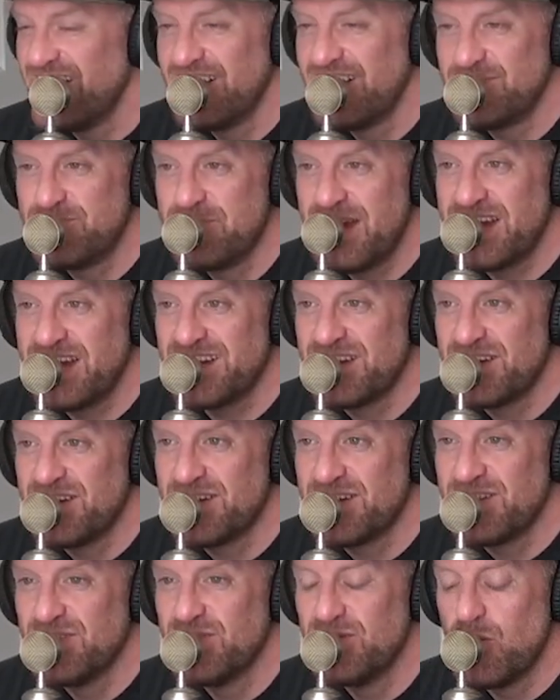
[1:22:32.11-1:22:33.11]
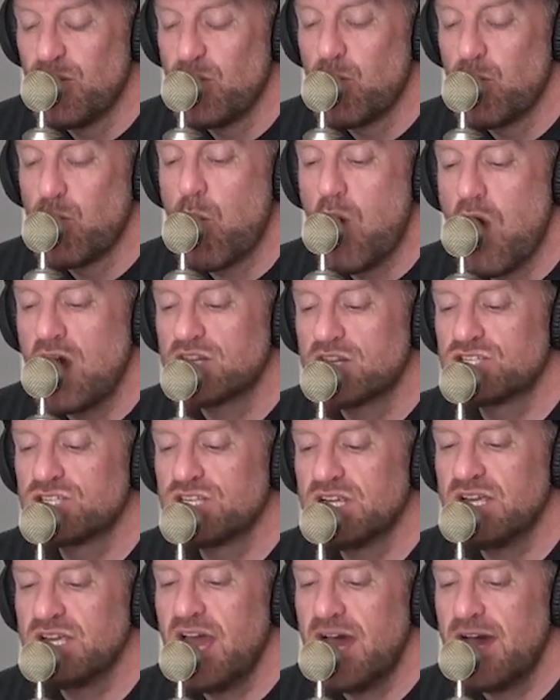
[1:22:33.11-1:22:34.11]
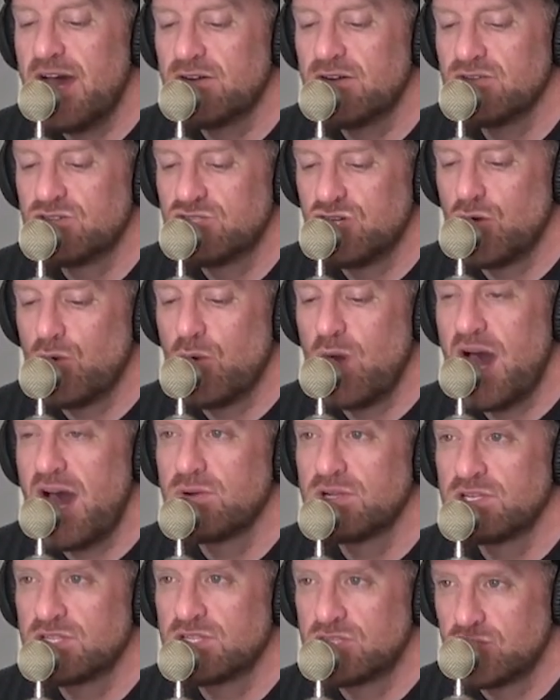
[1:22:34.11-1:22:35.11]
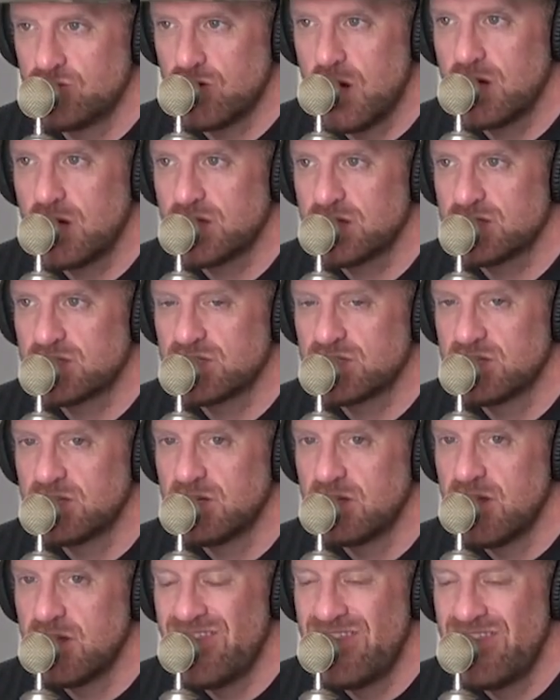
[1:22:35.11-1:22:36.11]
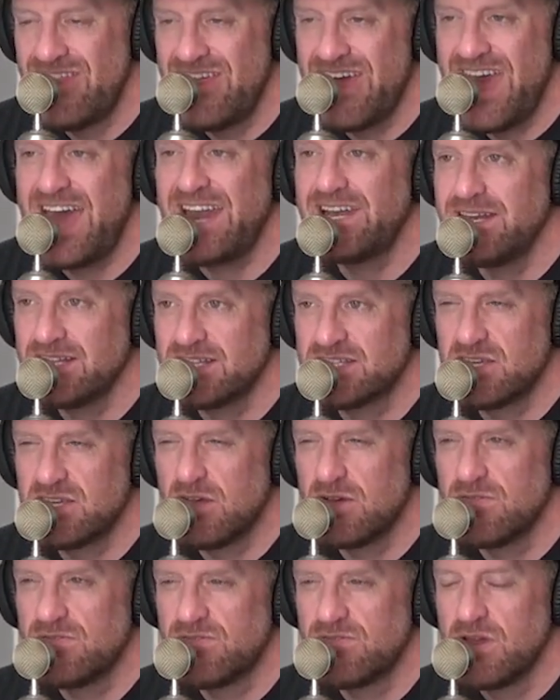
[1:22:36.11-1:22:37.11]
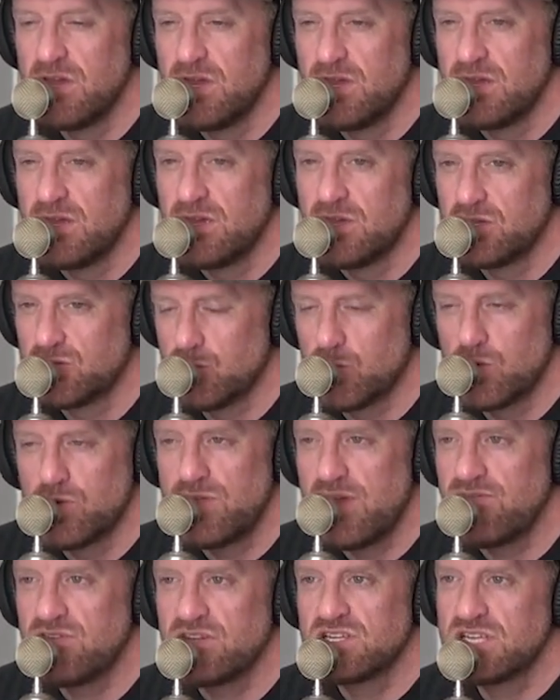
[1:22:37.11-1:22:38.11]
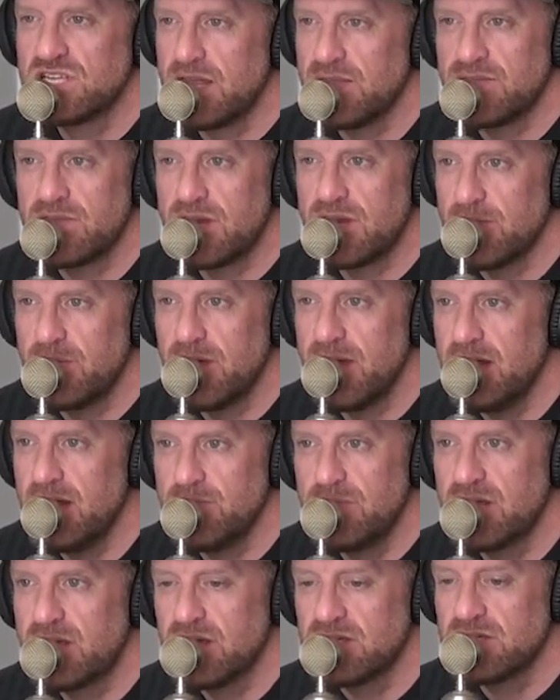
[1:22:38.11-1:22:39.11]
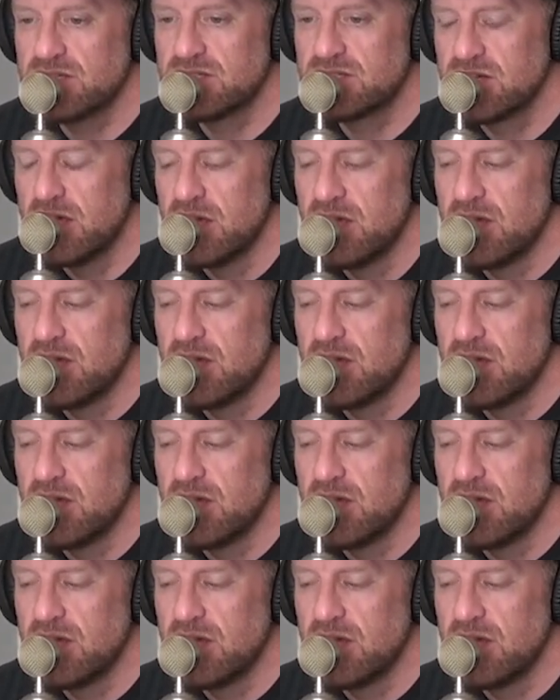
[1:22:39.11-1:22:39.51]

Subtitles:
man, watching how Joao instructs, that in itself is worth every cent that I paid because